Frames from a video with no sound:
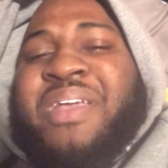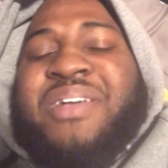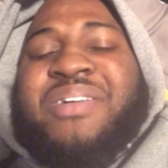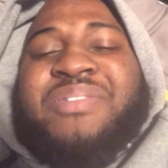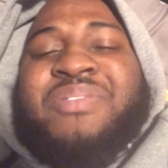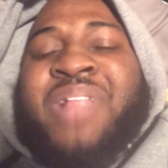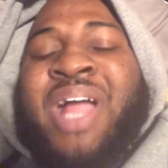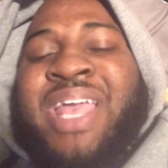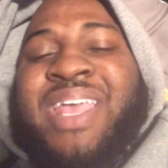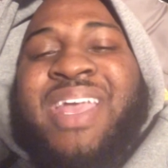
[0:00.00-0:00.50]

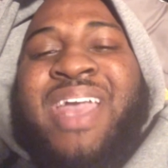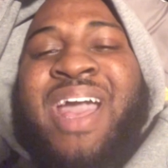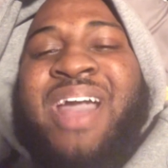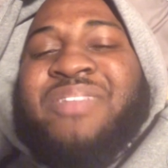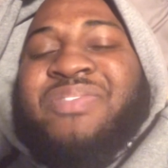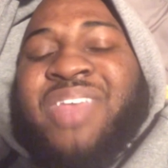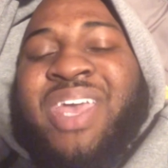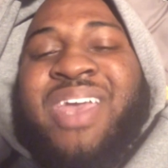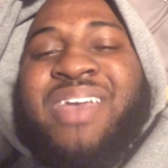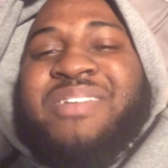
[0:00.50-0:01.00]
like
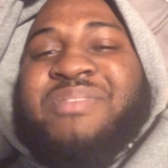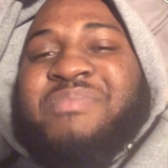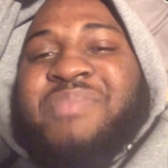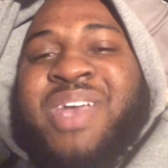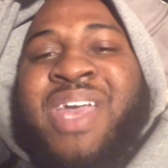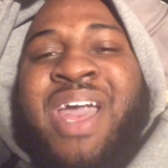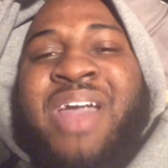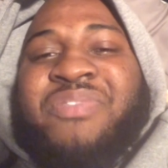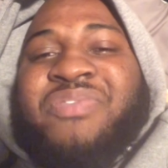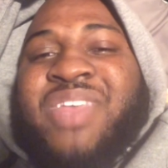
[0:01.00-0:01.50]
got
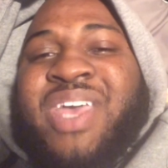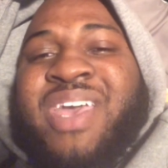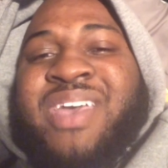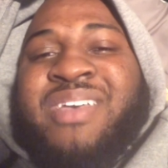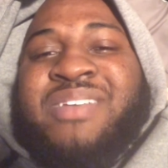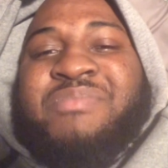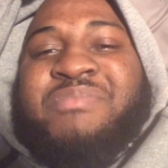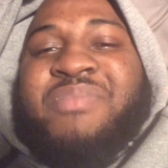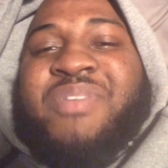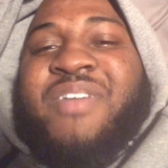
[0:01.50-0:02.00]
that got
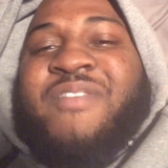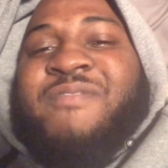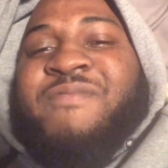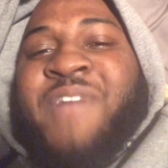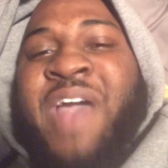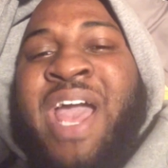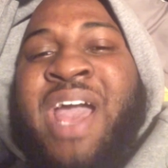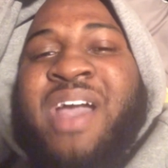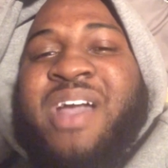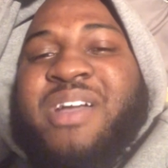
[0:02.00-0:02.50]
that
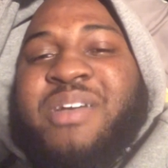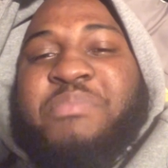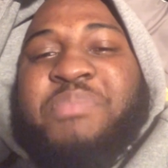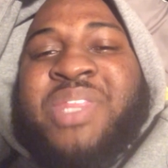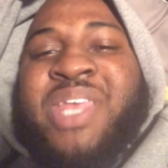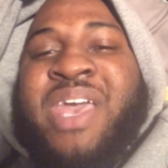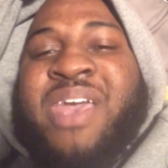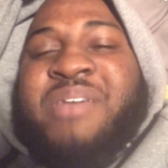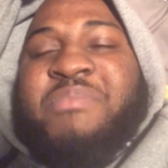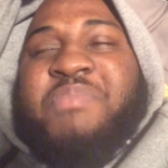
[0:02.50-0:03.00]

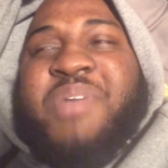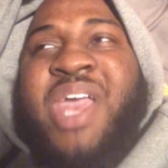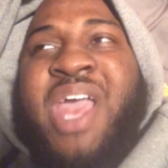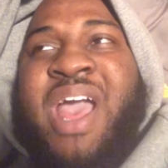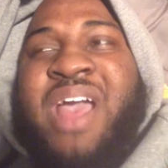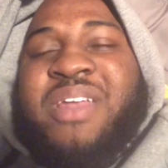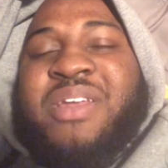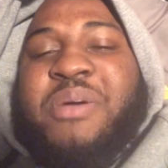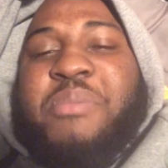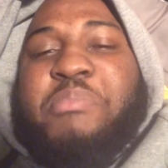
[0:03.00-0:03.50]
vibe that
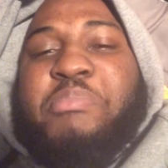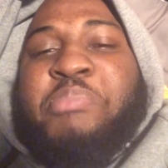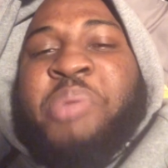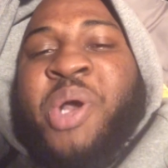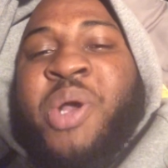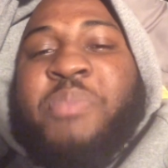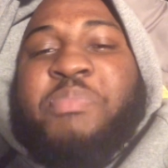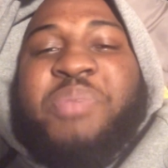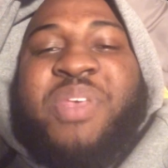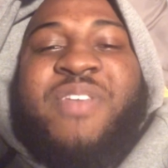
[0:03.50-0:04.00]
kind of
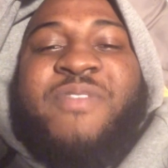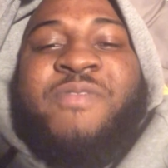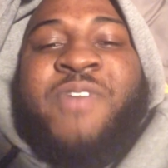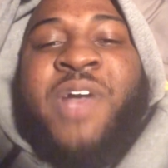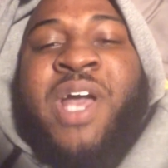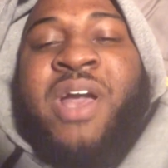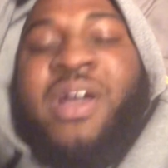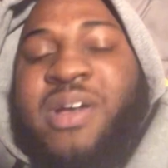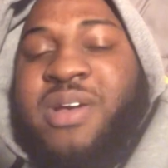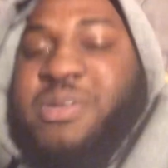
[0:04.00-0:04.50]
bumpy
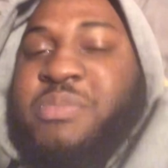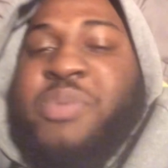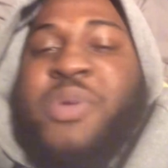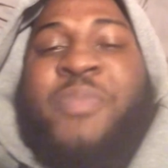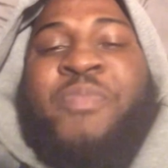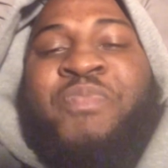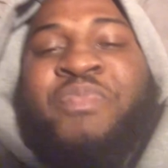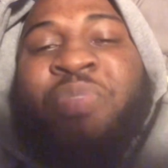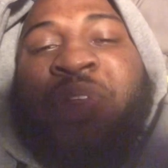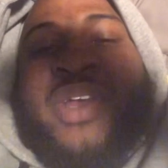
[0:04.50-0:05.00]
vibe
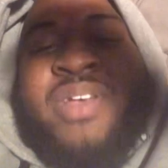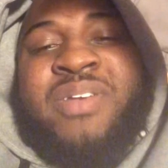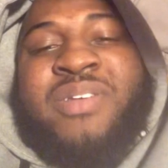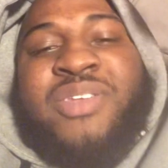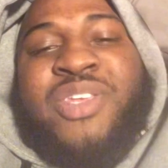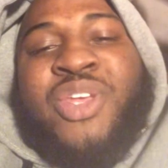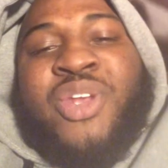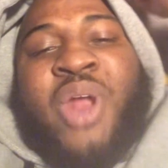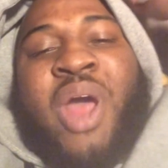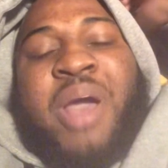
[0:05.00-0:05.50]

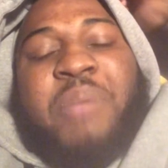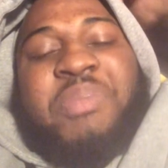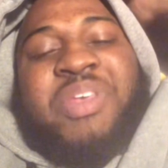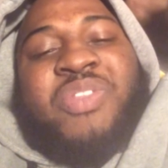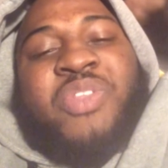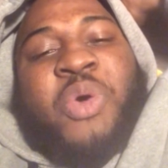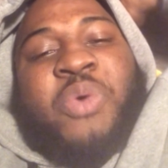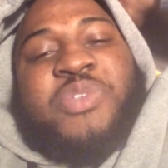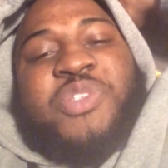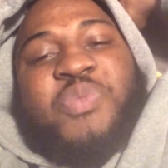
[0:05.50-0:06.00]
you know i
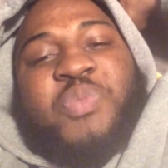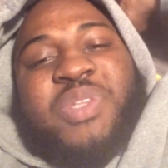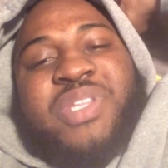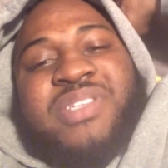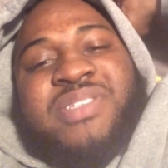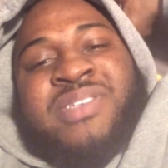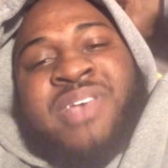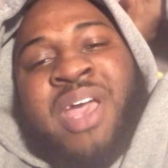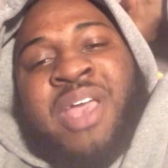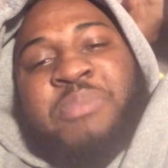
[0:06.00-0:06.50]
mean those were
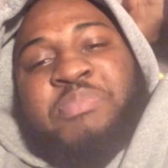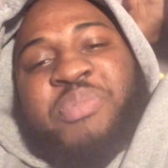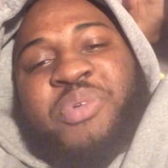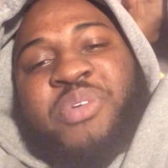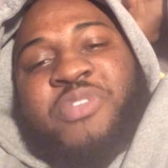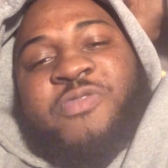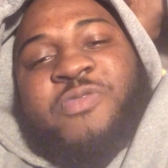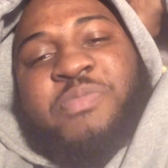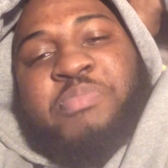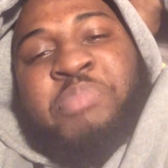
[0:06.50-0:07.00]
the type
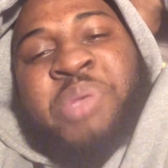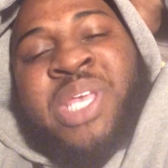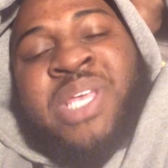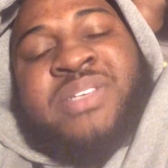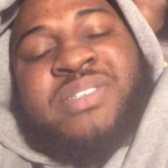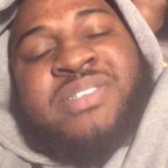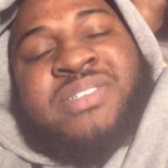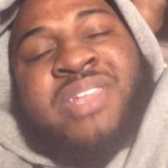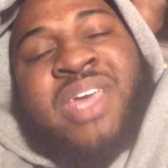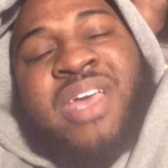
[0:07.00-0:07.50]
of
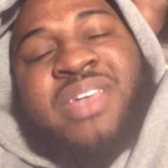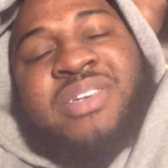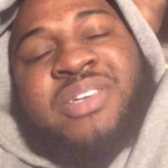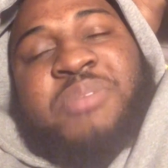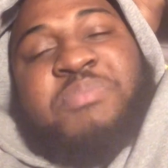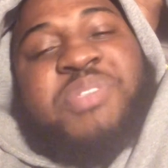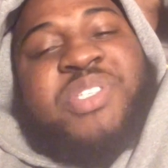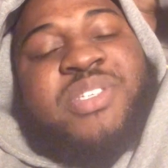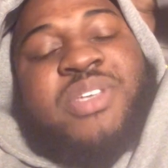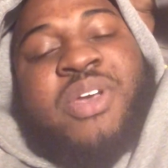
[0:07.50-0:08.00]
beats that
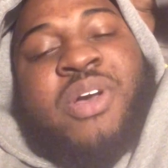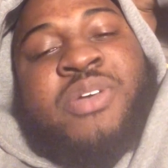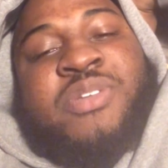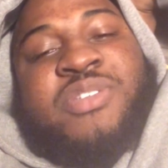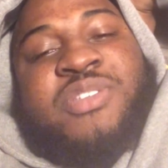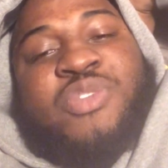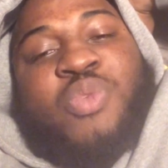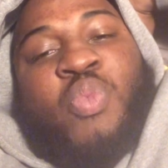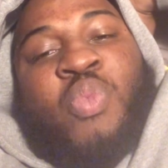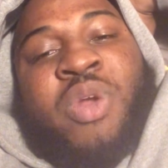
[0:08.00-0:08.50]
Nipsey
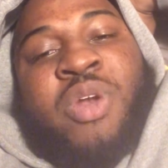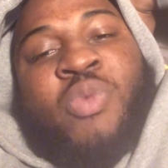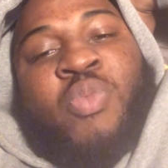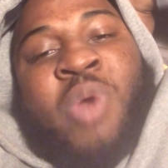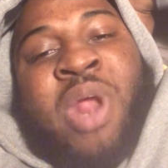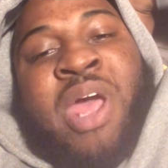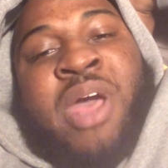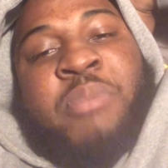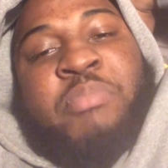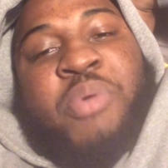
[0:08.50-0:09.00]
Hussle would
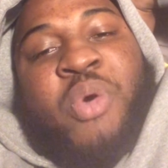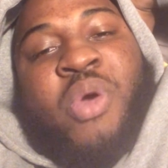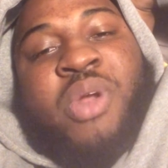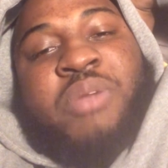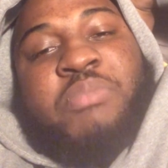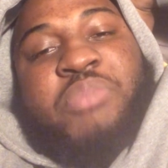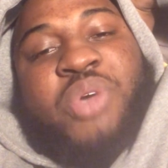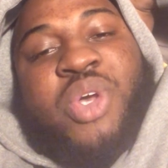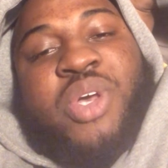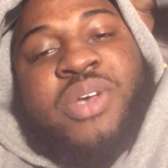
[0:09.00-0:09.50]
rap
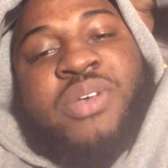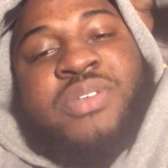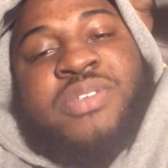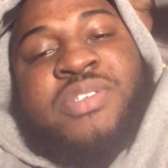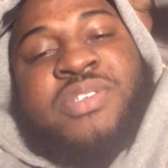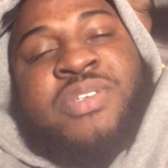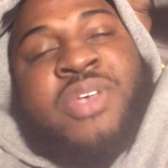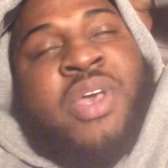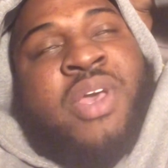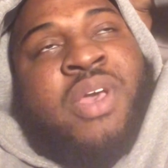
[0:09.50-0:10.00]
on
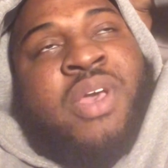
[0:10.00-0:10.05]
because